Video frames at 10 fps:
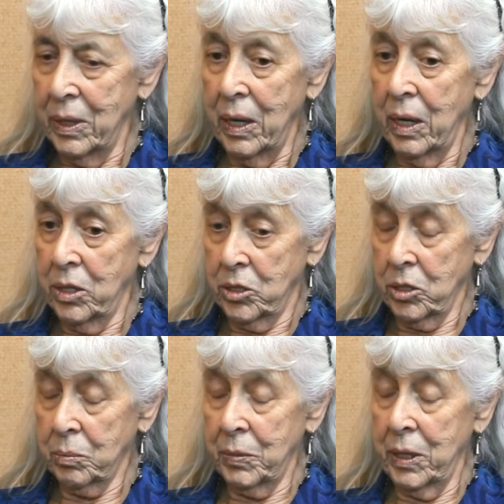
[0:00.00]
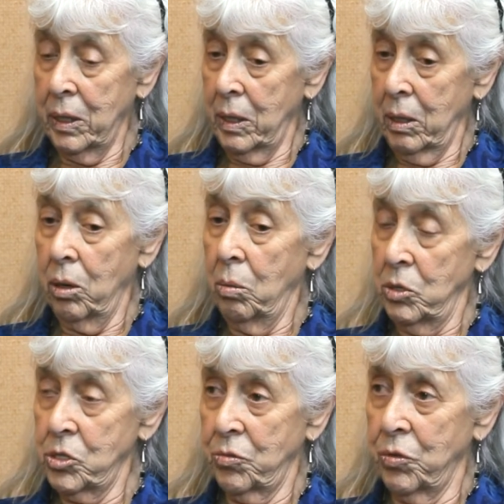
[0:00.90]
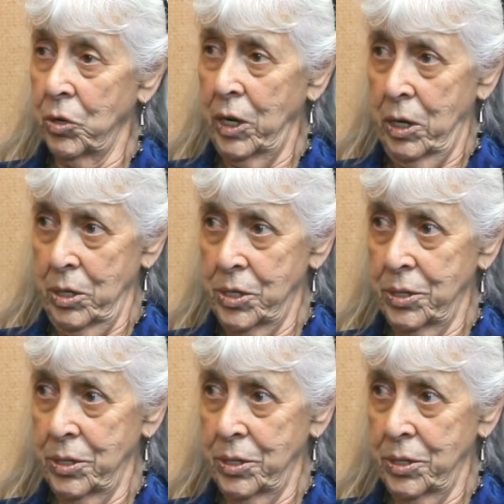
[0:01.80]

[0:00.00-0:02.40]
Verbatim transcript: It took me almost 4 years.